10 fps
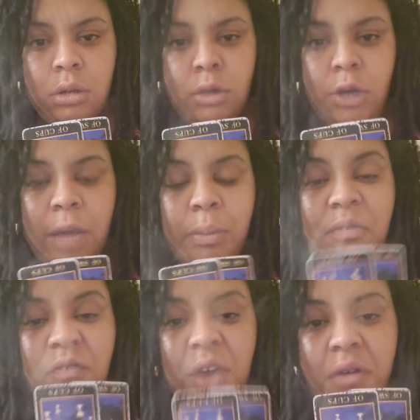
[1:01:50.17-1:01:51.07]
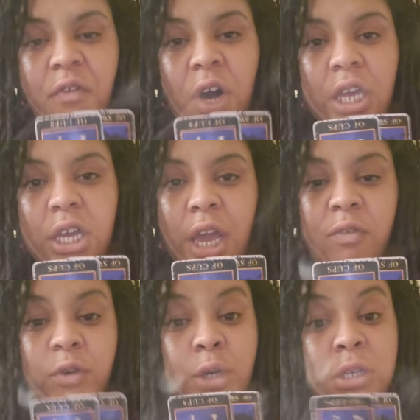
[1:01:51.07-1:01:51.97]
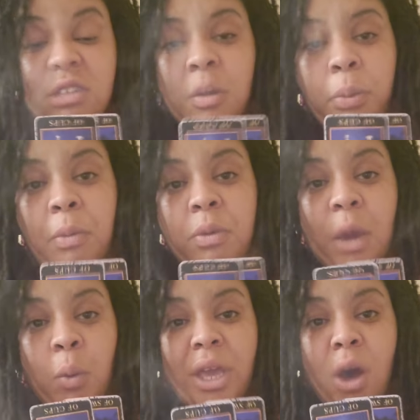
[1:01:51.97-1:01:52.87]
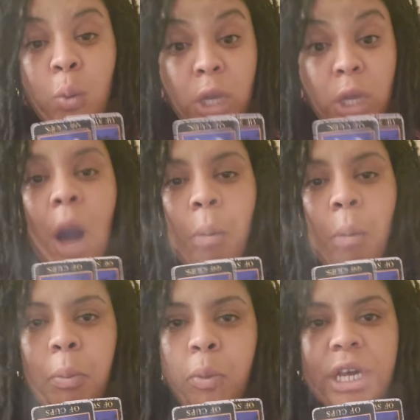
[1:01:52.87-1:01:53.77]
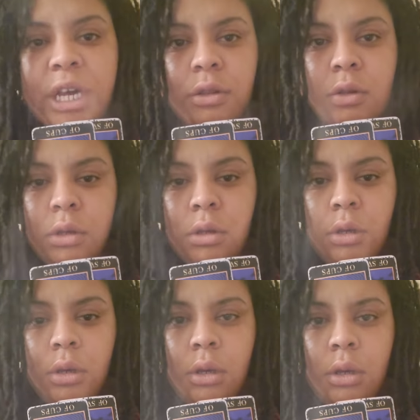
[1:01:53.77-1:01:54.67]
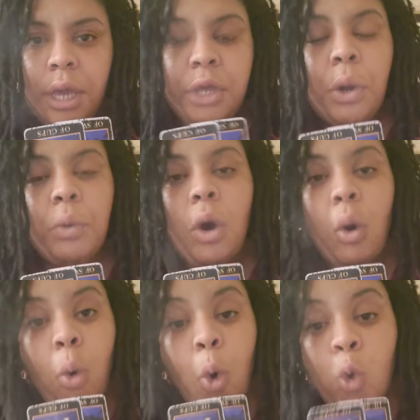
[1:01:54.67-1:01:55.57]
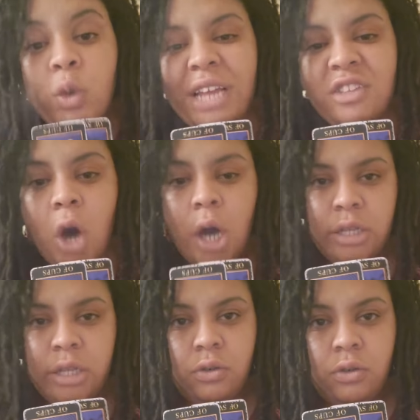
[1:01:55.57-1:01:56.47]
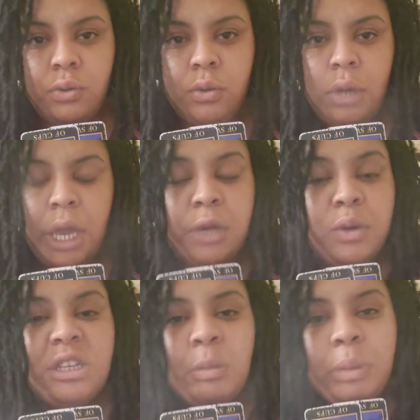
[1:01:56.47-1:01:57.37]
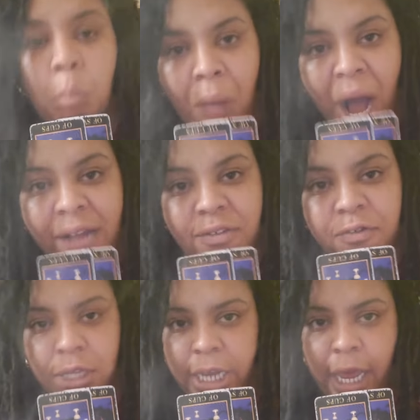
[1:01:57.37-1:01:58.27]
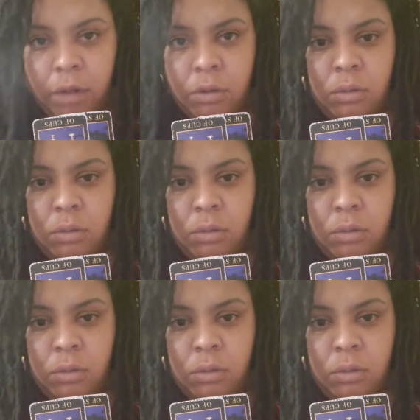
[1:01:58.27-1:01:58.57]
You got to be very fucking careful because these are people that we come up with and you don't know who they talking to. And you need to be mindful of that.